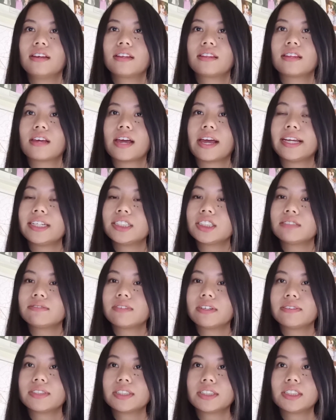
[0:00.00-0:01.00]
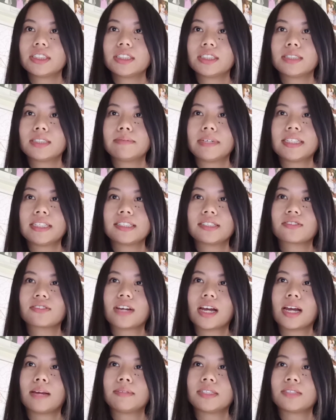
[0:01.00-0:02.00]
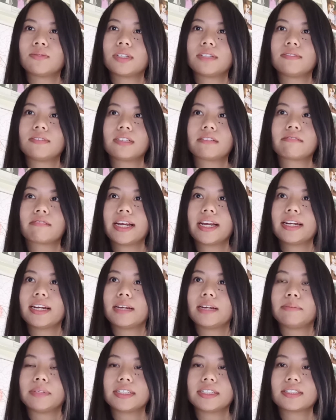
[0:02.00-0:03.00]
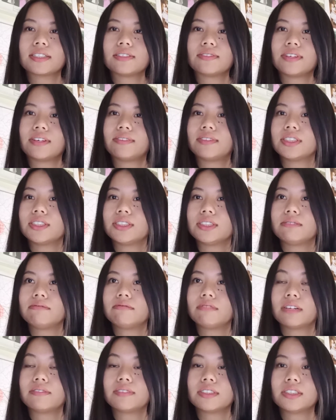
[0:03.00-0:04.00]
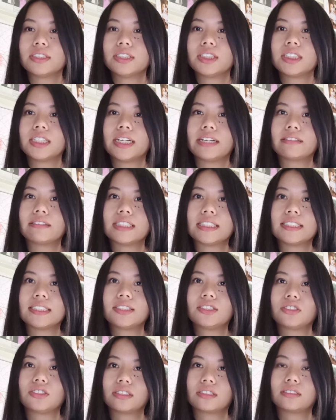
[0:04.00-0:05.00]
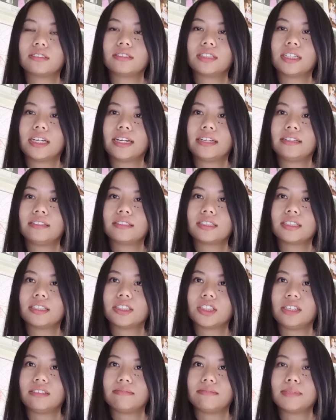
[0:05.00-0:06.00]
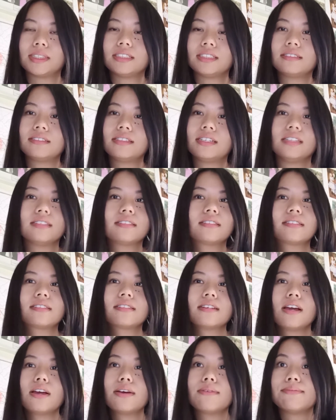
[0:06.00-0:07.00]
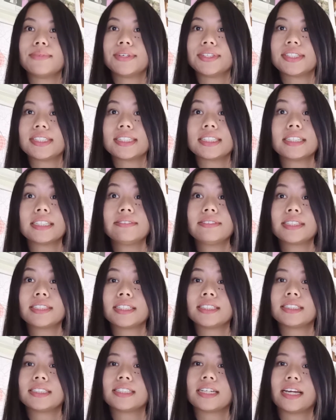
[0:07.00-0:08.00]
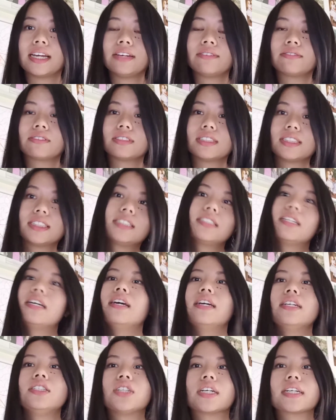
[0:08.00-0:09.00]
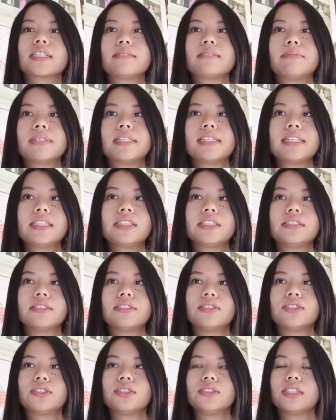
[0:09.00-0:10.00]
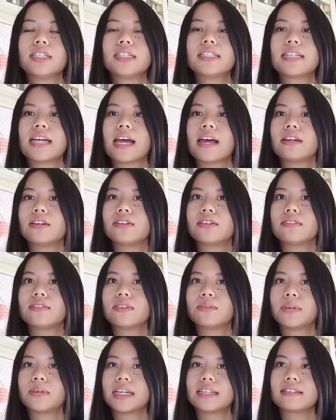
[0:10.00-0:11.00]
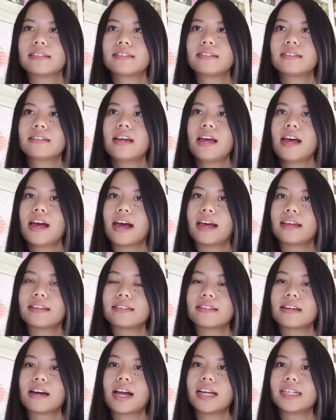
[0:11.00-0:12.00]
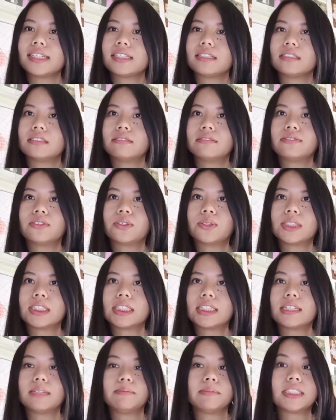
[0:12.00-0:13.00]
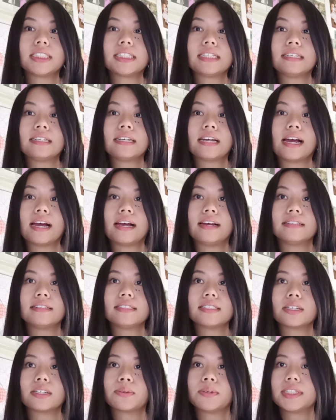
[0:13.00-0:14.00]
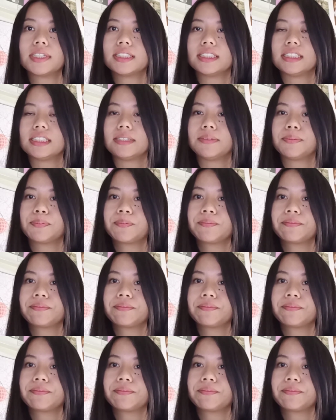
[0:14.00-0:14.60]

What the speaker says: The Haitian Revolution has been described as one of the great epics of revolutionary struggle and achievement. It's most significant today for its juxtaposition to the standard of the West as the ideal for liberty and equality.